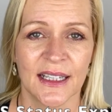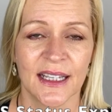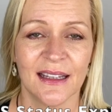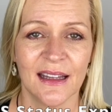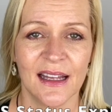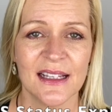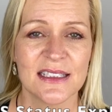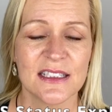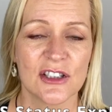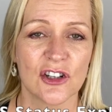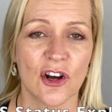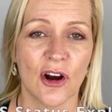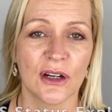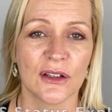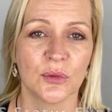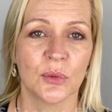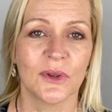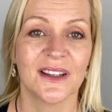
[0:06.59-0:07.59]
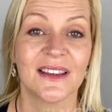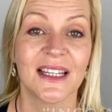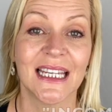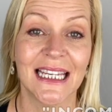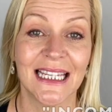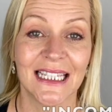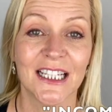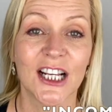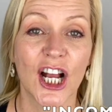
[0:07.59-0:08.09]
Let's start with
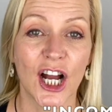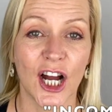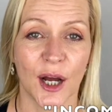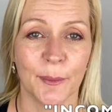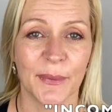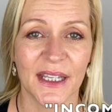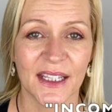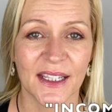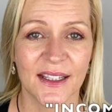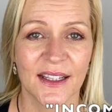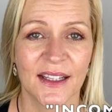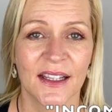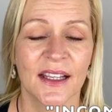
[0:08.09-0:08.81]
incoming.